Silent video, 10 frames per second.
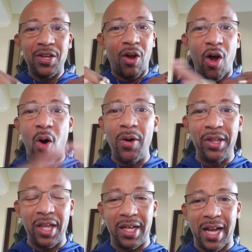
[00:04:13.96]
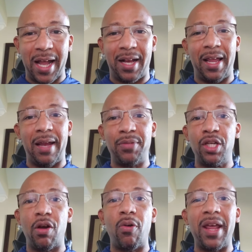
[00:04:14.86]
The only thing that I claim
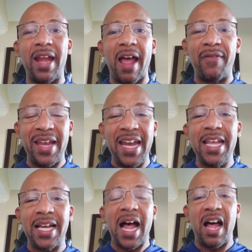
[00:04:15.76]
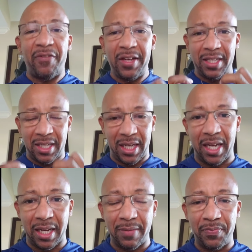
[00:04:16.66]
to know and have any confidence
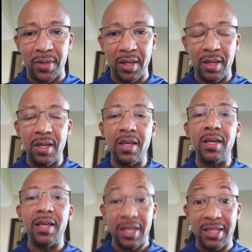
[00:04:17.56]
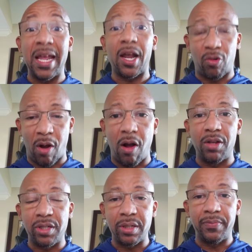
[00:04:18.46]
in is that
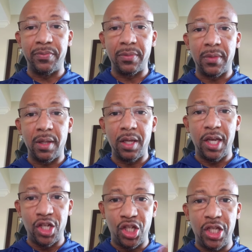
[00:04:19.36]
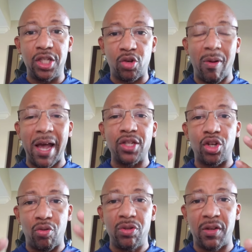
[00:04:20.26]
cross in Jesus
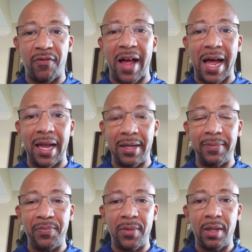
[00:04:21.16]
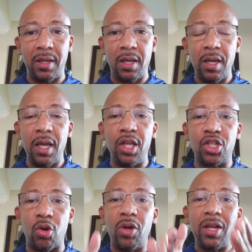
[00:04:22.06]
Christ crucified. And
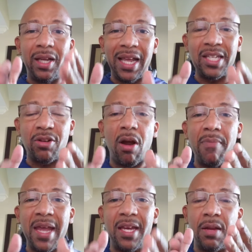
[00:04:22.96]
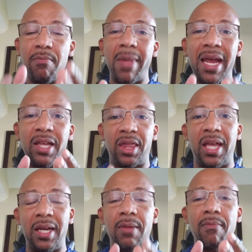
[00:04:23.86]
so let's start making the main
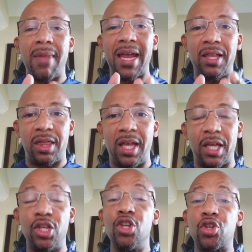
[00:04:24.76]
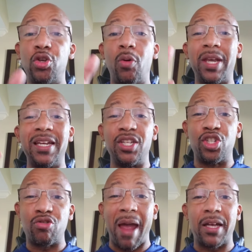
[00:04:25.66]
thing so you don't get
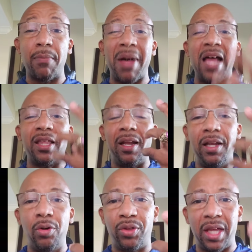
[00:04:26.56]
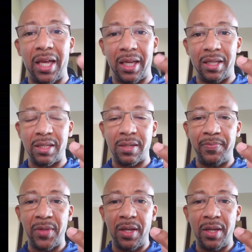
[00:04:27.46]
distracted by the little things.